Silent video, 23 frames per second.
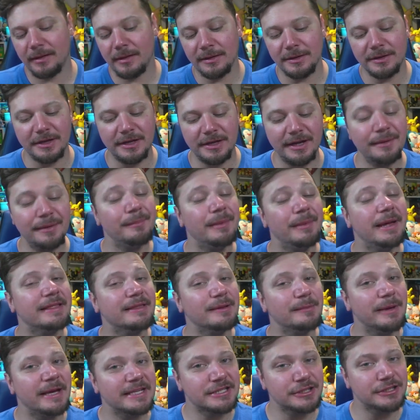you didn't make the
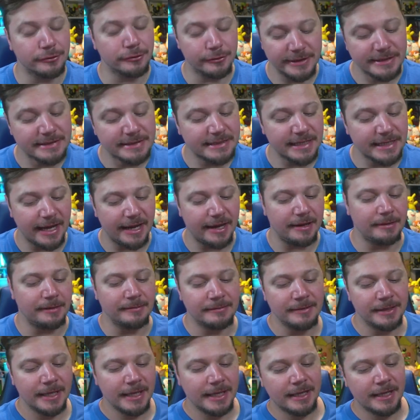best choice yet.